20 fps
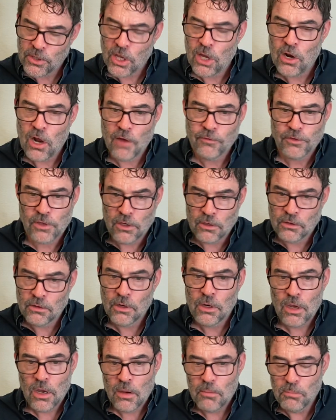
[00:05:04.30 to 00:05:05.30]
can
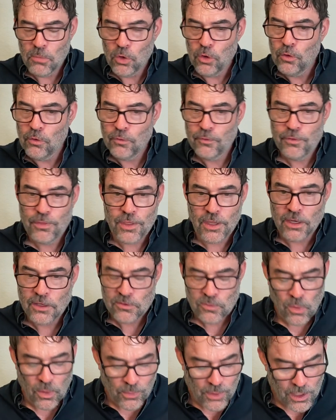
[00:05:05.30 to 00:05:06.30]
often move
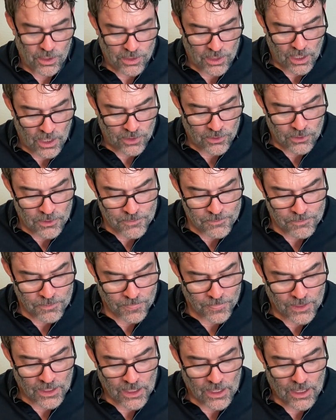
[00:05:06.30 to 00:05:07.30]
things one way or the other.
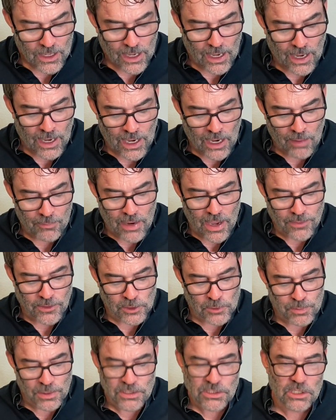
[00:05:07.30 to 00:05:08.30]
And
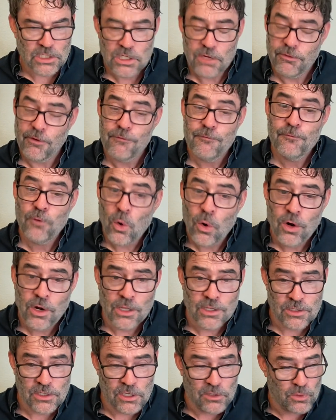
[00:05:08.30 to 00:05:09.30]
this business of
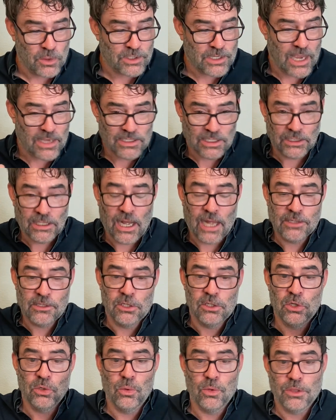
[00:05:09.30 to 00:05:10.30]
affordances, which has a lot
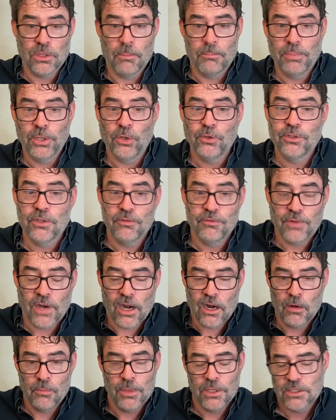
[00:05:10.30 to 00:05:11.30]
to do with the built
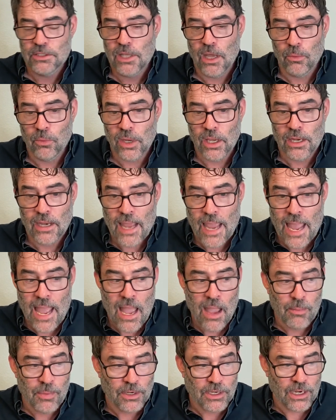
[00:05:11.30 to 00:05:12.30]
environments that we
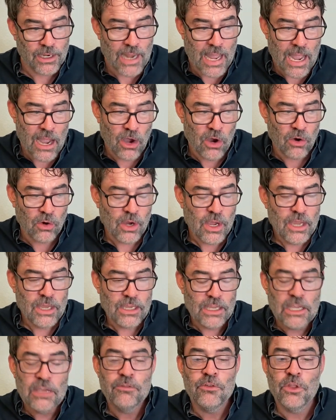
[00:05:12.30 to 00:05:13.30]
inhabit and how
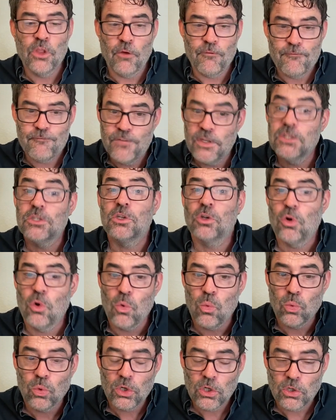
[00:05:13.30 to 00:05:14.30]
even the physical
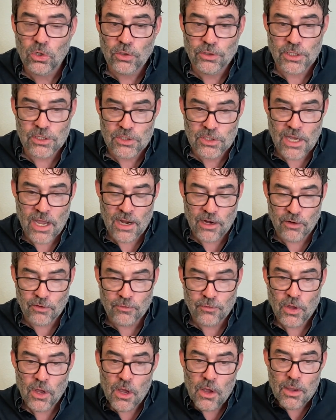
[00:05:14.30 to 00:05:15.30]
world is kind
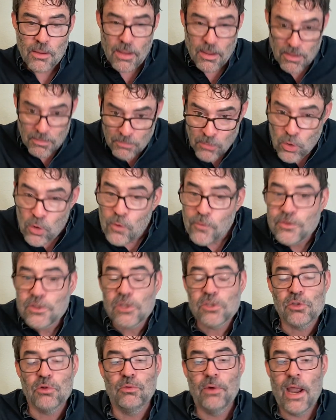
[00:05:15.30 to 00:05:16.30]
of moves
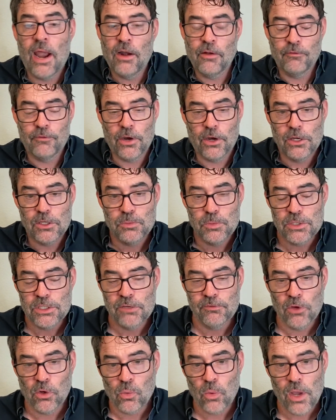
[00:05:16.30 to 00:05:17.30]
us around in very
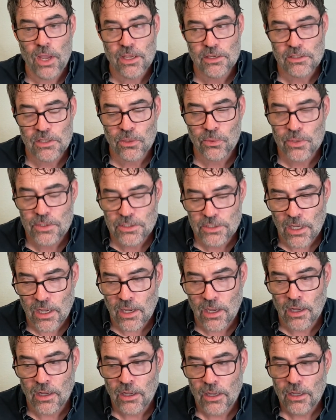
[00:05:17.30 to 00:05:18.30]
specific ways. There was
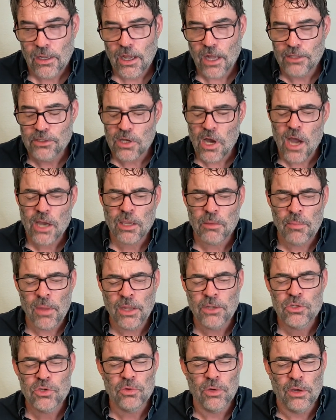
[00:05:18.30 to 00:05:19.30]
a
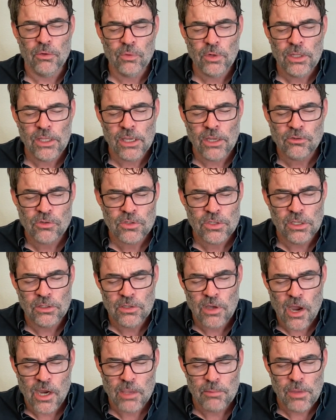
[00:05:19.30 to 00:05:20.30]
documentary, a really interesting
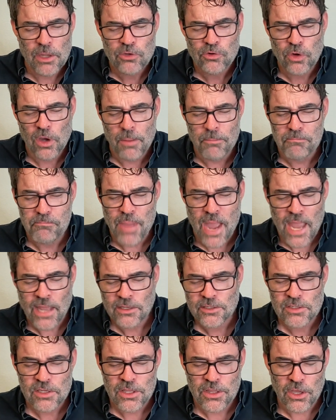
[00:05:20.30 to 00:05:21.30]
documentary on
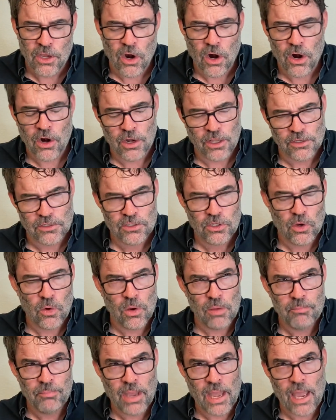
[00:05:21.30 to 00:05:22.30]
Banksy the artist
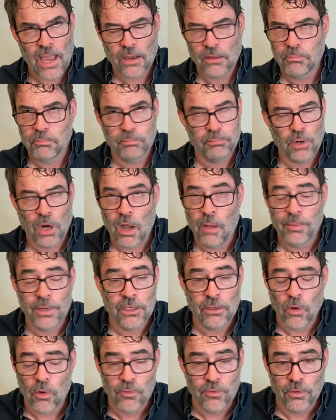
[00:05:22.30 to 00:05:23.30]
going back
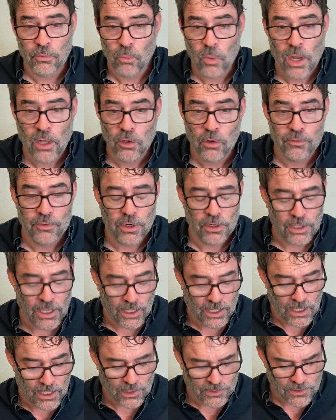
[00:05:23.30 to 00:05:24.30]
probably well over a
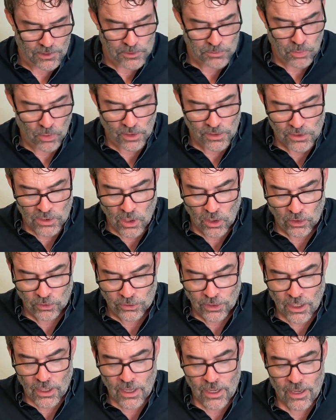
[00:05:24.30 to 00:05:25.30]
decade at this point. It's
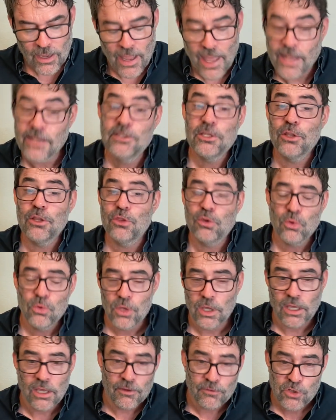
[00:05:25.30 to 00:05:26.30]
called Exit Through
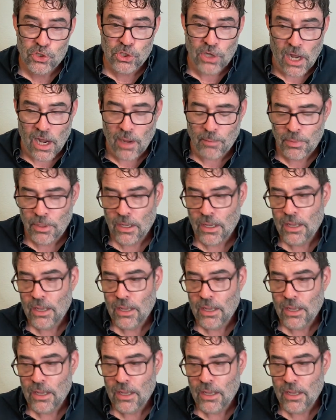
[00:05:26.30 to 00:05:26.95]
the Gift Shop.